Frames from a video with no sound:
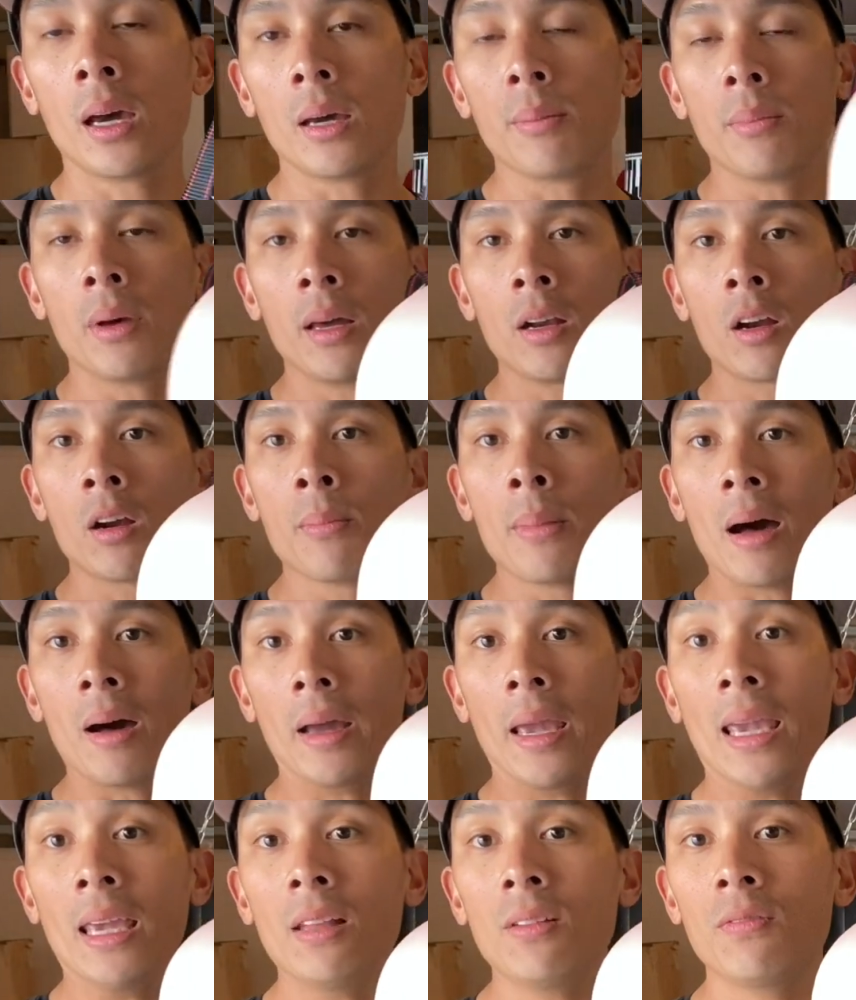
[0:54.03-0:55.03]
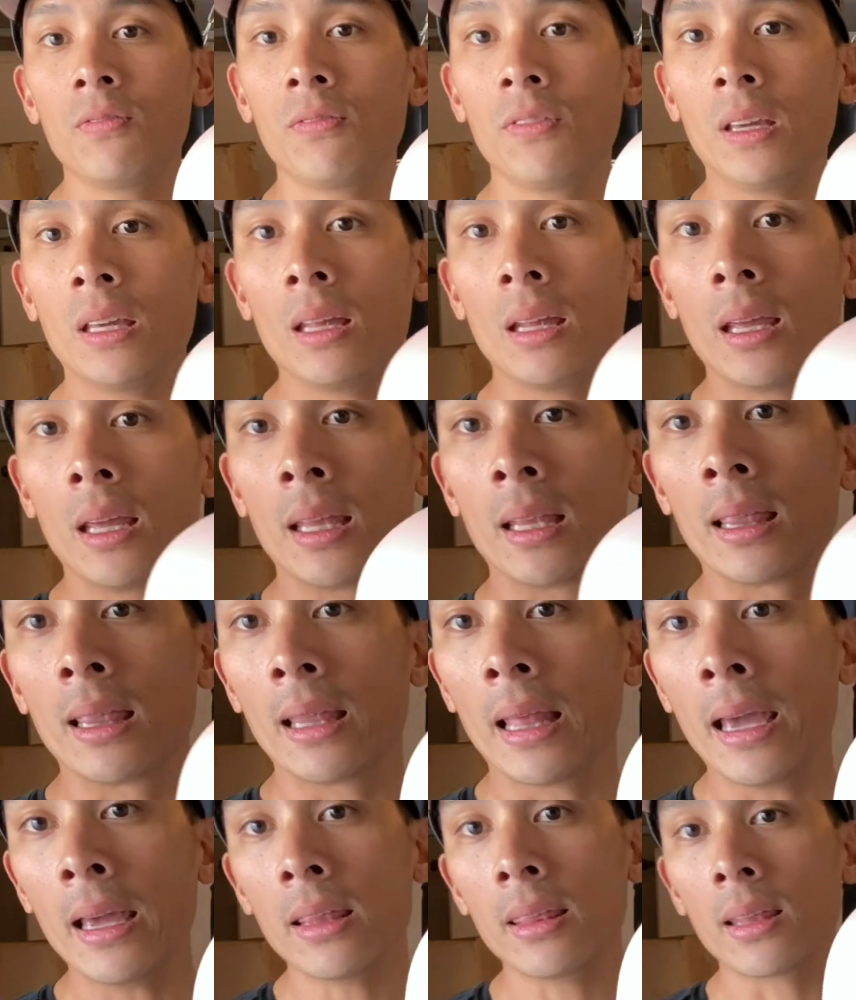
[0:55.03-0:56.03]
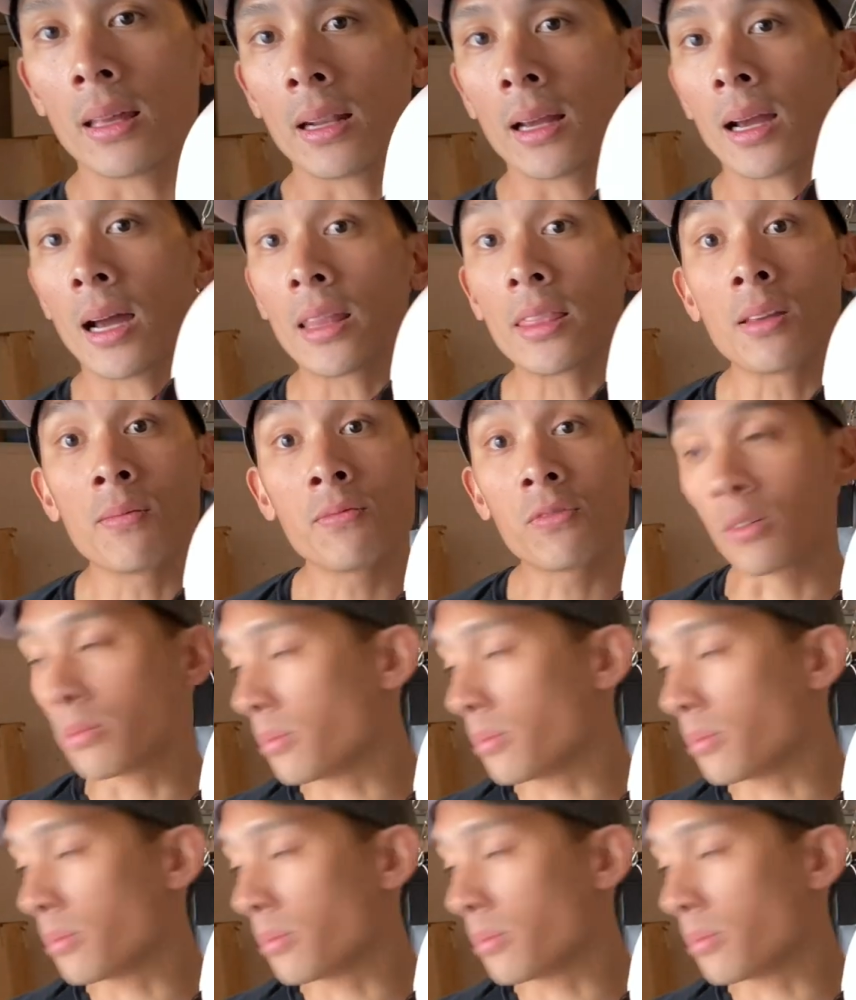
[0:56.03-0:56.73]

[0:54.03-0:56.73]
Mine are about 8 feet in length and I got them from